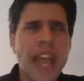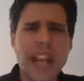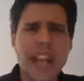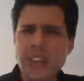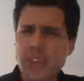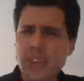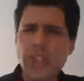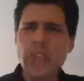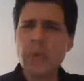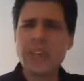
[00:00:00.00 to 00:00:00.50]
and
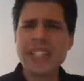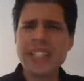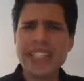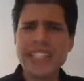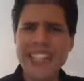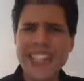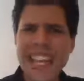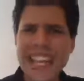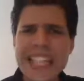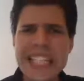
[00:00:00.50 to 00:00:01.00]
I certainly
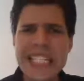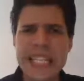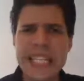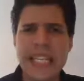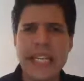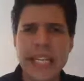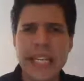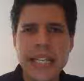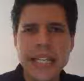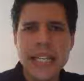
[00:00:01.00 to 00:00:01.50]
wasn't
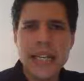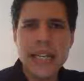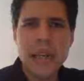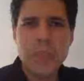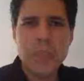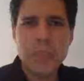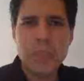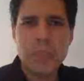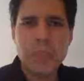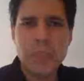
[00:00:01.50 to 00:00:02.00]
lazy,
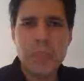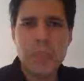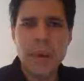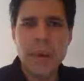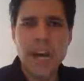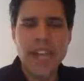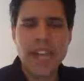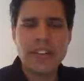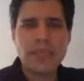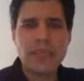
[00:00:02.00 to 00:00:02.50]

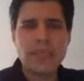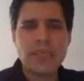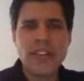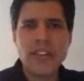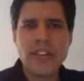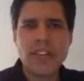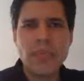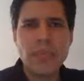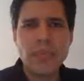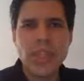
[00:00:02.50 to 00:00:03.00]
but
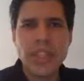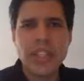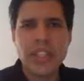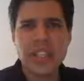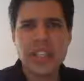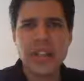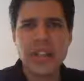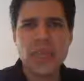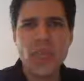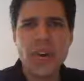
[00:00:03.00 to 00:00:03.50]
for some
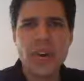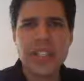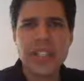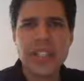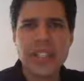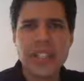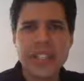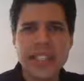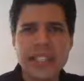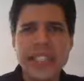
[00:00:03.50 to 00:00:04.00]
reason it
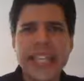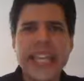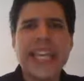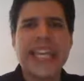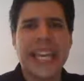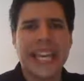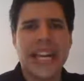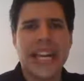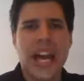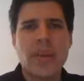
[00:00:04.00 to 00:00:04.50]
wasn't
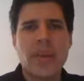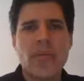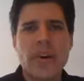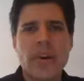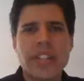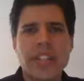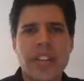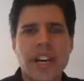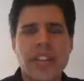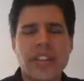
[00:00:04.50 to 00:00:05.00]
clicking. I
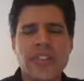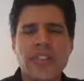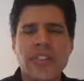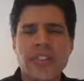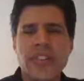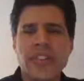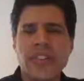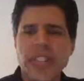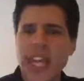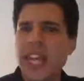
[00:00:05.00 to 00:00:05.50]
wasn't
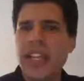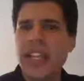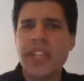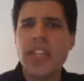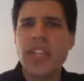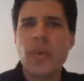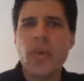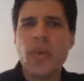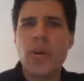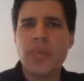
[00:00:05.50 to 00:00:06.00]

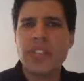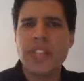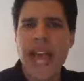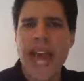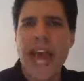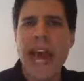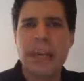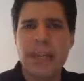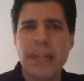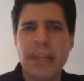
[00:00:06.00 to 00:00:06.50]
understanding what was
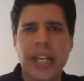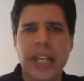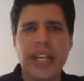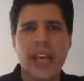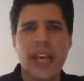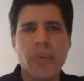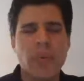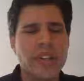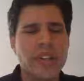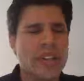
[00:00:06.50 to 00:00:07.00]

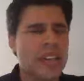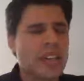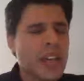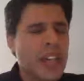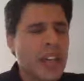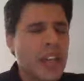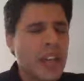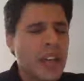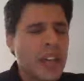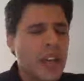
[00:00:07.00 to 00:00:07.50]
happening. I wasn't
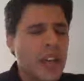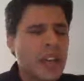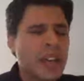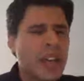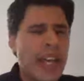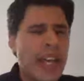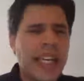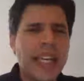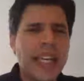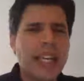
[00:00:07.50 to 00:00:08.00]

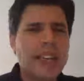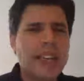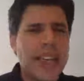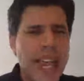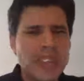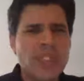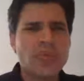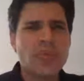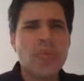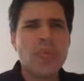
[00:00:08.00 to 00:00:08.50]
taking
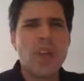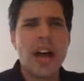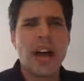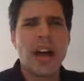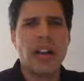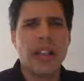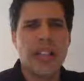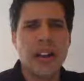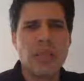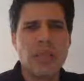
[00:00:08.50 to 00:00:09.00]
tests
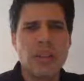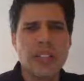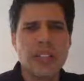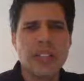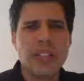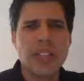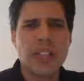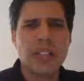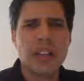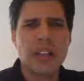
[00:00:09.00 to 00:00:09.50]
well, and I
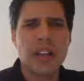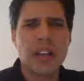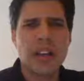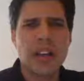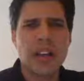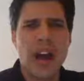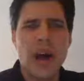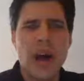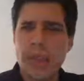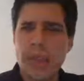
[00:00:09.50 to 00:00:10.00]
wasn't
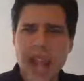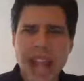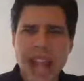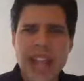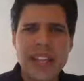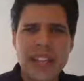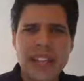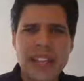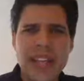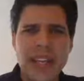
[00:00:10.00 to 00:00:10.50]

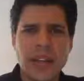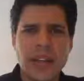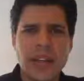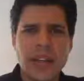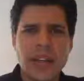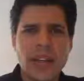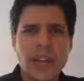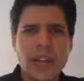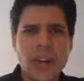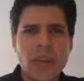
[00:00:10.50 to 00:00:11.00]

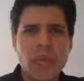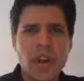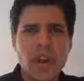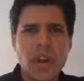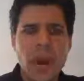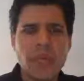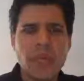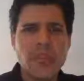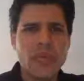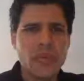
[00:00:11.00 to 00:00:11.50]
comprehending
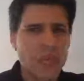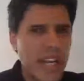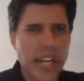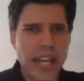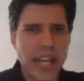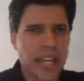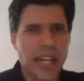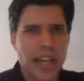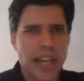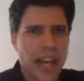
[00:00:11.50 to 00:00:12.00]
what I was
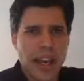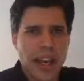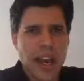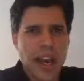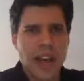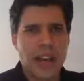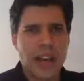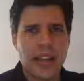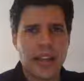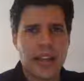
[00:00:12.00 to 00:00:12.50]
reading.
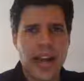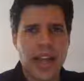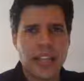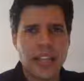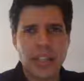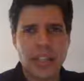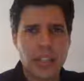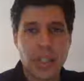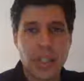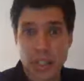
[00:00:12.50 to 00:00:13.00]

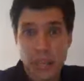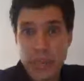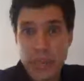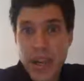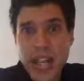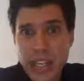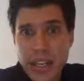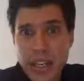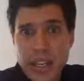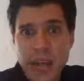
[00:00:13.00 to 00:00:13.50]
I couldn't
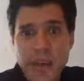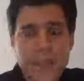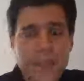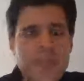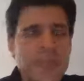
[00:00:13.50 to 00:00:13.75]
read.